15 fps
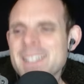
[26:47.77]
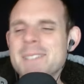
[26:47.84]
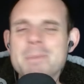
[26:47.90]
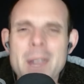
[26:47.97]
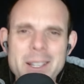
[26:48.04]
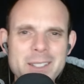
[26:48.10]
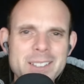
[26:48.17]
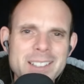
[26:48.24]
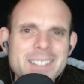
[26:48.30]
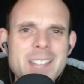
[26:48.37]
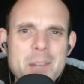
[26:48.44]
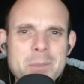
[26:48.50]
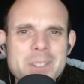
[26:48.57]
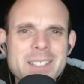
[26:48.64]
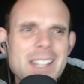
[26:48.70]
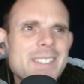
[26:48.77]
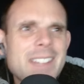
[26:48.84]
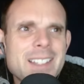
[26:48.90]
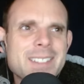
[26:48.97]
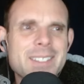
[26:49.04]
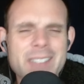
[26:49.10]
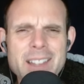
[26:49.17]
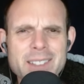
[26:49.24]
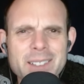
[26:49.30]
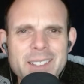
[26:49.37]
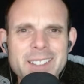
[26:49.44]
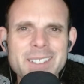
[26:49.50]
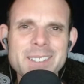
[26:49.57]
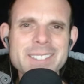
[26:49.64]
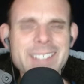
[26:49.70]
My goodness, 10%? That's
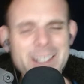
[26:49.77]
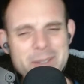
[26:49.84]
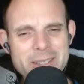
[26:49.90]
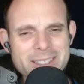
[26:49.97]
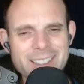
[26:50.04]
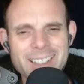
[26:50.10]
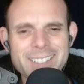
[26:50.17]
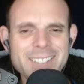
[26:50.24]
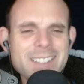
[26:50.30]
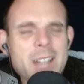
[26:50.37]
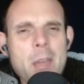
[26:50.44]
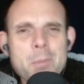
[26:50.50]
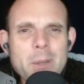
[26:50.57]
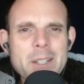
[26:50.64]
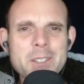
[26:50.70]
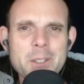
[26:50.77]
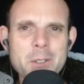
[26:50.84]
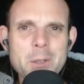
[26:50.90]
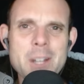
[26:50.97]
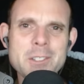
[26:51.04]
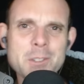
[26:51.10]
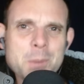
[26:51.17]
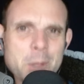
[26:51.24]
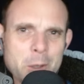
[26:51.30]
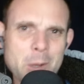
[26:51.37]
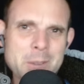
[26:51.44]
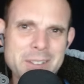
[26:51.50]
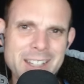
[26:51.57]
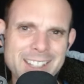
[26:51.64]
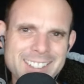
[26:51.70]
illegal. Get them in jail, right? I'm pretty sure the Russians put you up
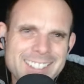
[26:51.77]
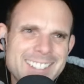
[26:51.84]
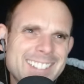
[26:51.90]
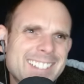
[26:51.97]
to this.